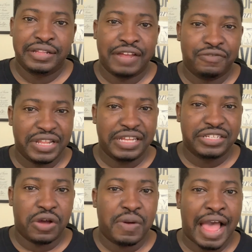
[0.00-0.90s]
they really
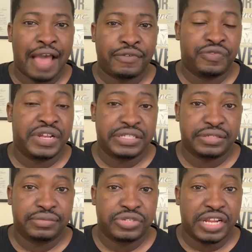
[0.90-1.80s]
don't have a
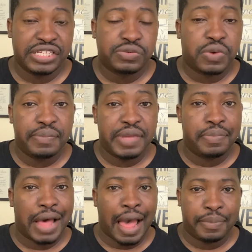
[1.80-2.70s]
reason. So they just want to be
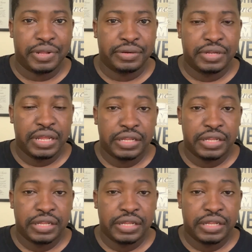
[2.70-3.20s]
popular.